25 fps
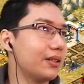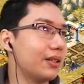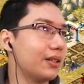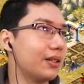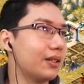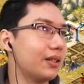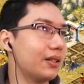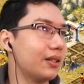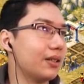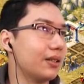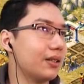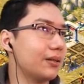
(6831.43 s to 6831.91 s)

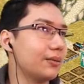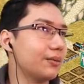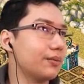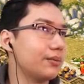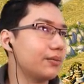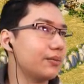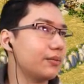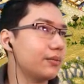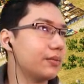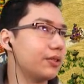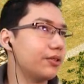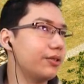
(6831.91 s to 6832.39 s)
Uh,
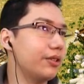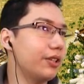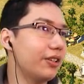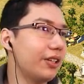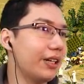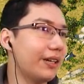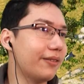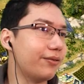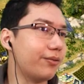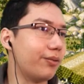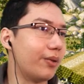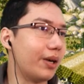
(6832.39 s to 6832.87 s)
do we
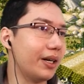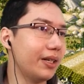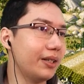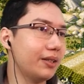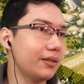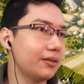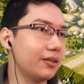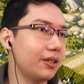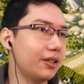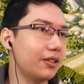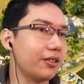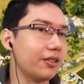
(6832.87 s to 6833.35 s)
not have
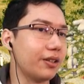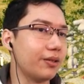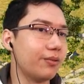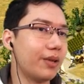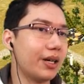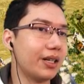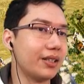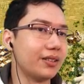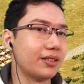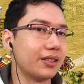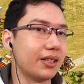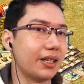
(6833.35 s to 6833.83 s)
wine? Oh no, the
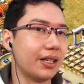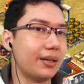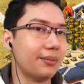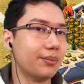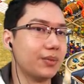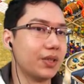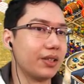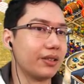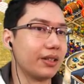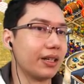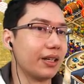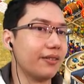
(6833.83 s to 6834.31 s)
wine's
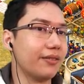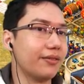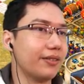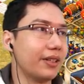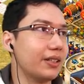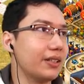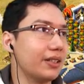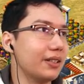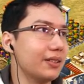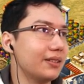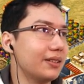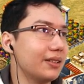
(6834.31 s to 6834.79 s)
there. Okay,
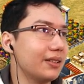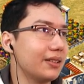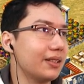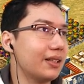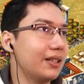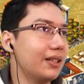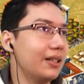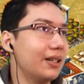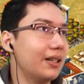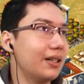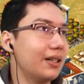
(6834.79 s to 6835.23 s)
fantastic.